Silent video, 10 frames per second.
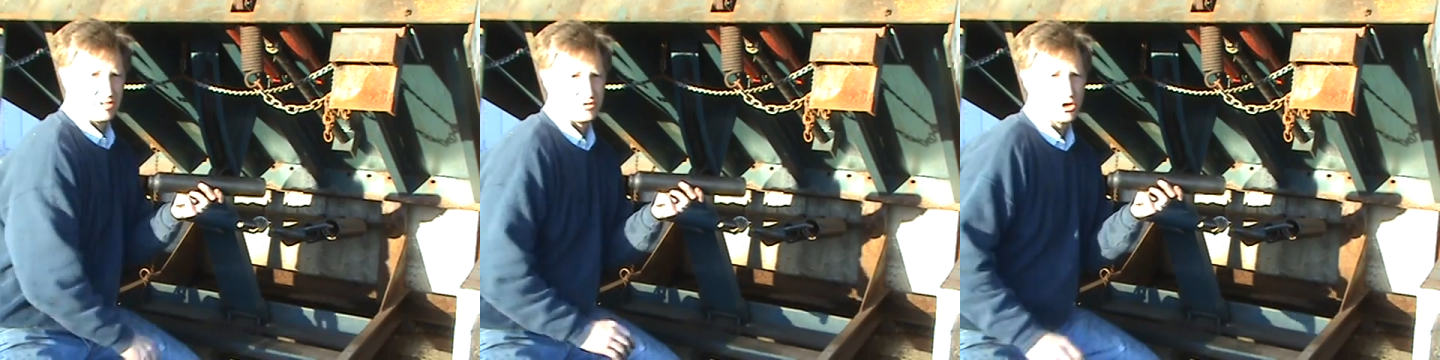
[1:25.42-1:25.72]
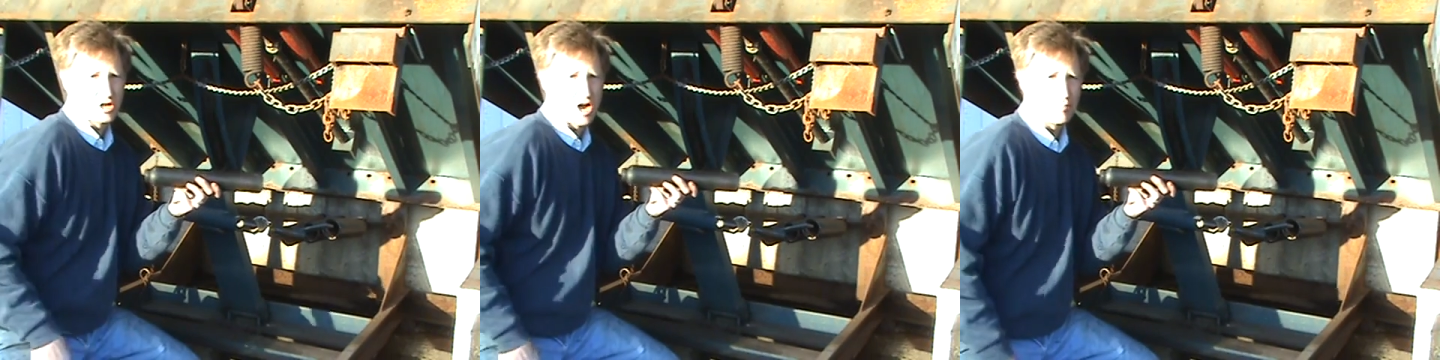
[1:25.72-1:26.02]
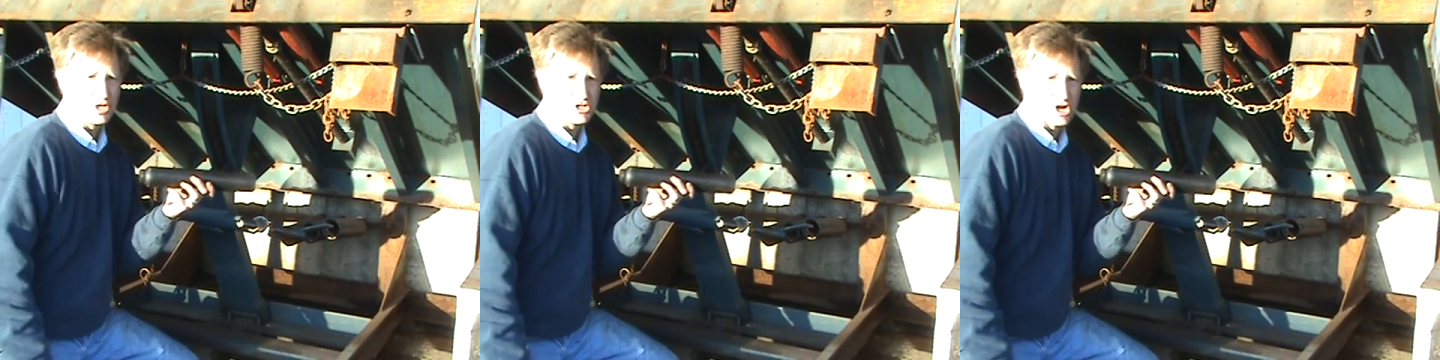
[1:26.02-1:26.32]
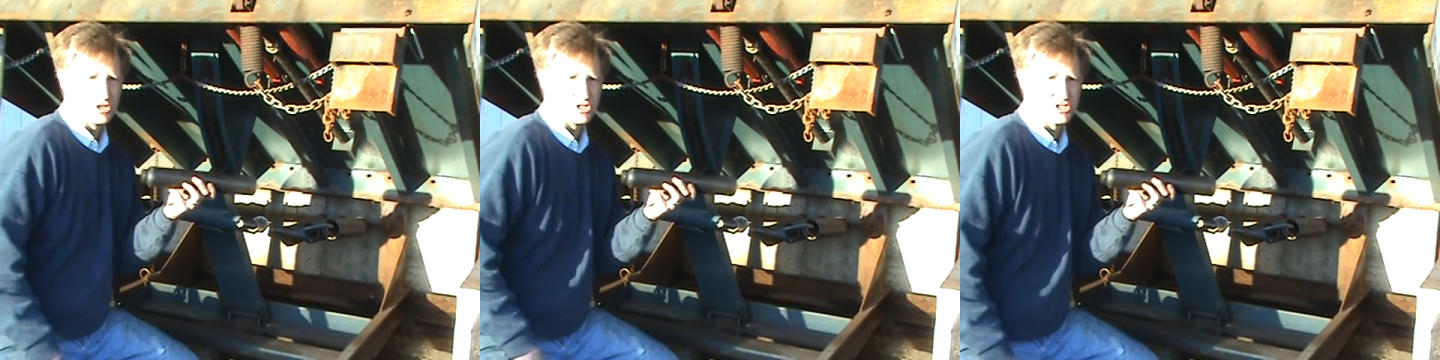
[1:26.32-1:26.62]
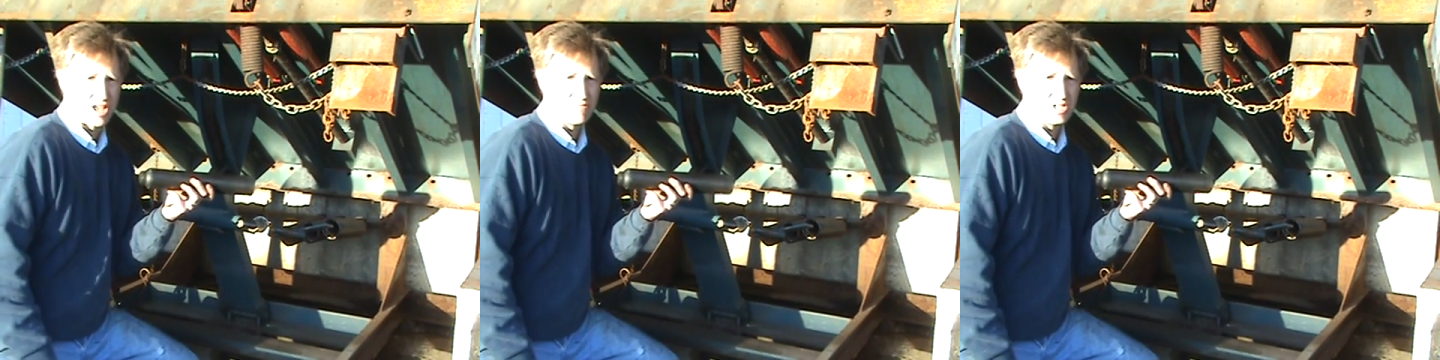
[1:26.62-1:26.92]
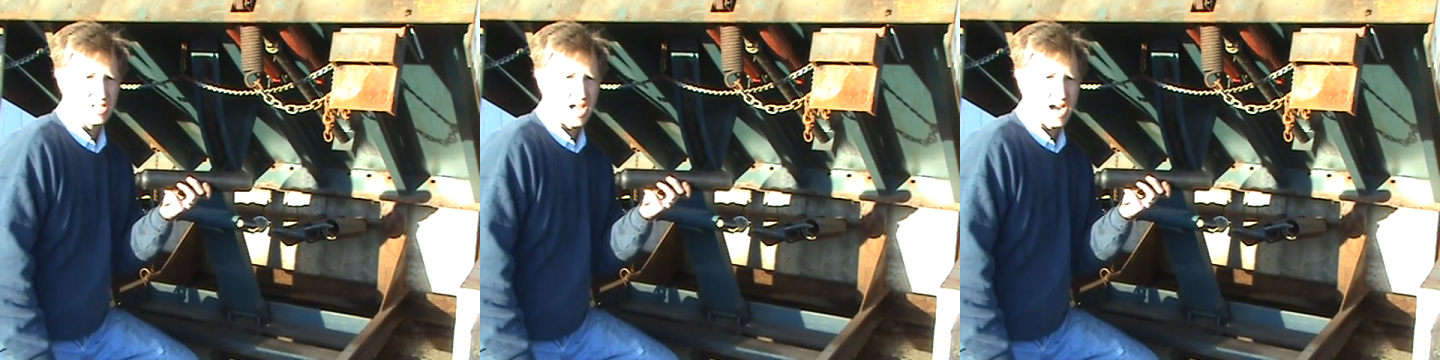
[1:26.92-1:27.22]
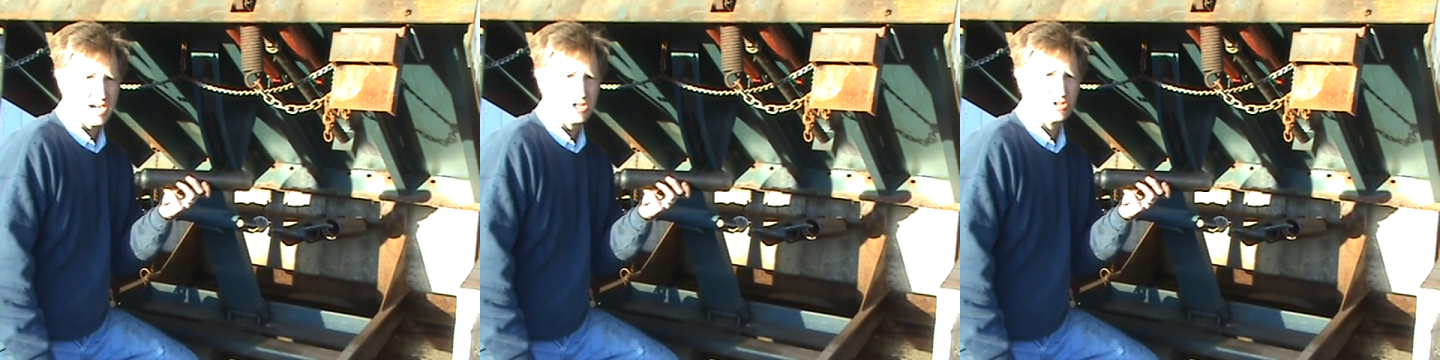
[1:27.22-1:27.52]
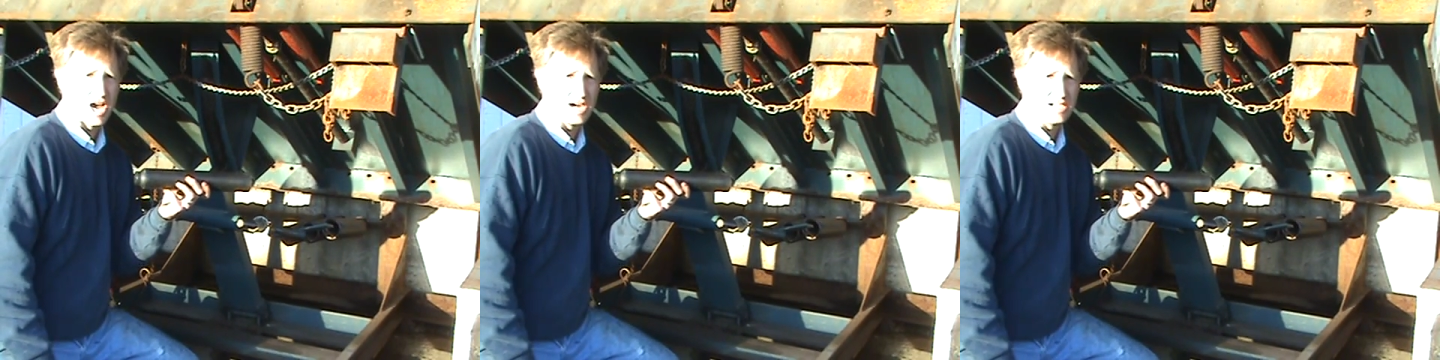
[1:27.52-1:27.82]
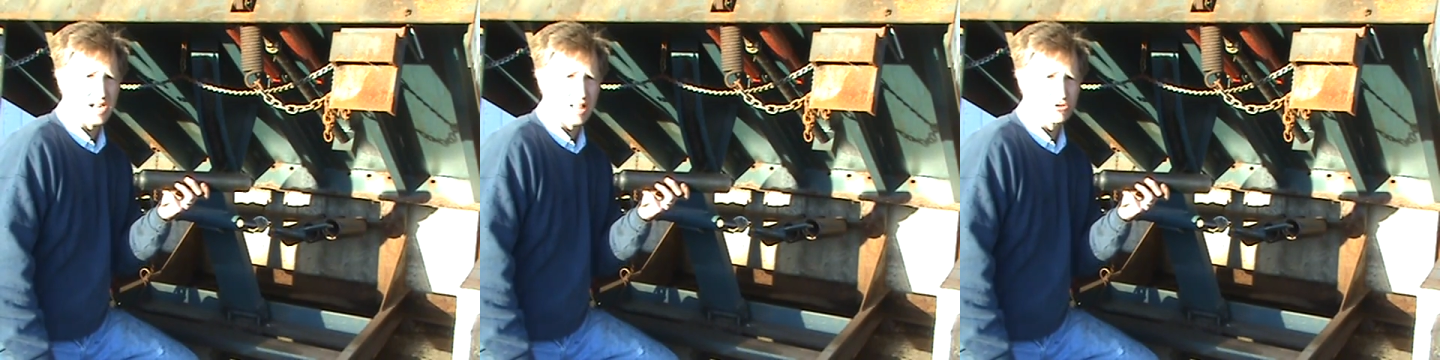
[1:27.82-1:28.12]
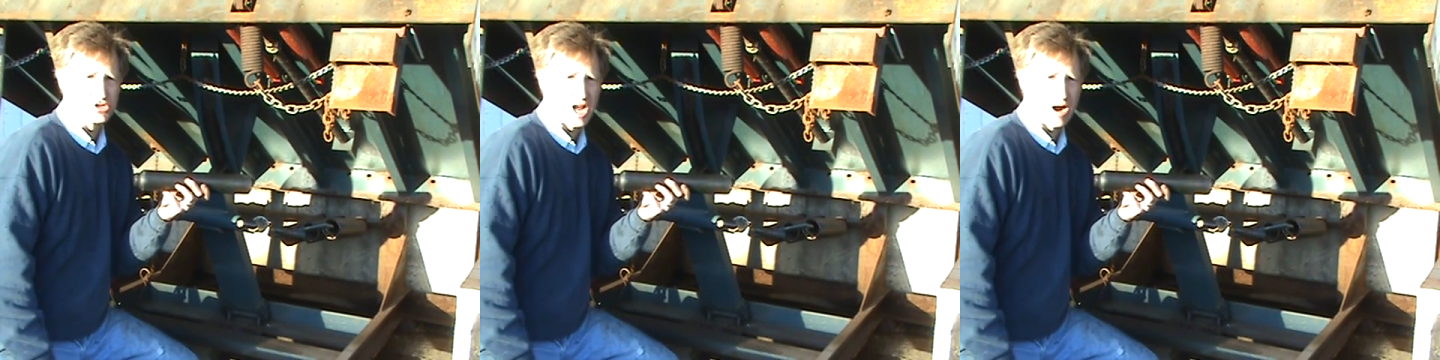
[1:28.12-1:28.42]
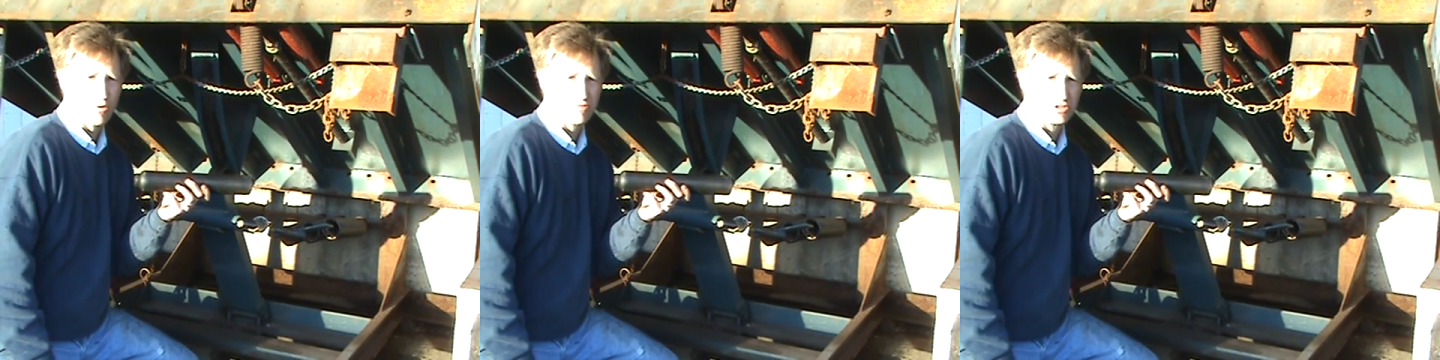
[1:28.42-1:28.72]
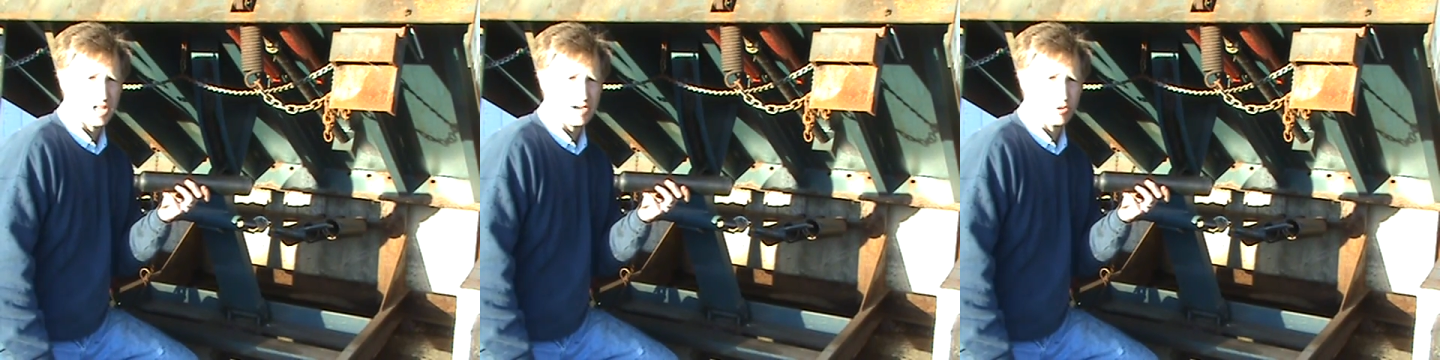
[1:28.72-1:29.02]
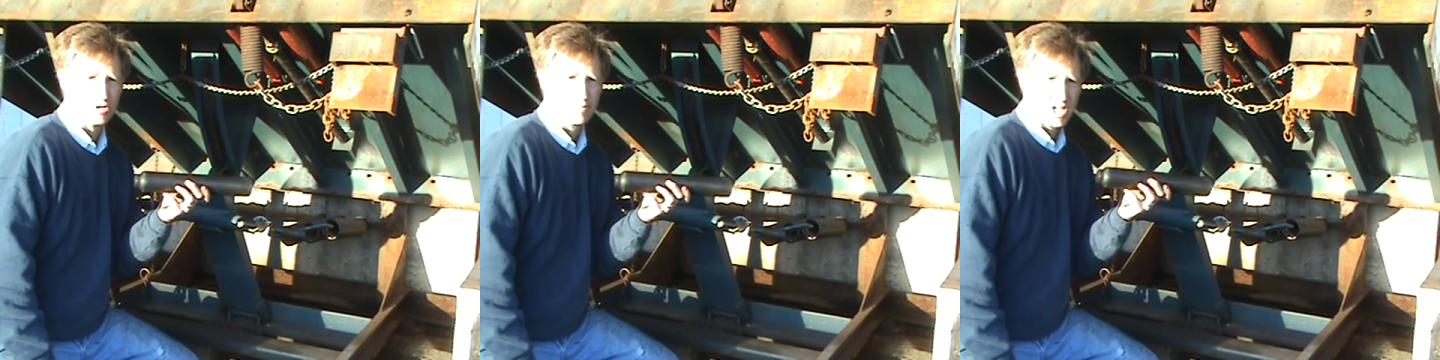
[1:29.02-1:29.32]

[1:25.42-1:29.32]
If your company charges $70, $80, or $90 an hour for labor,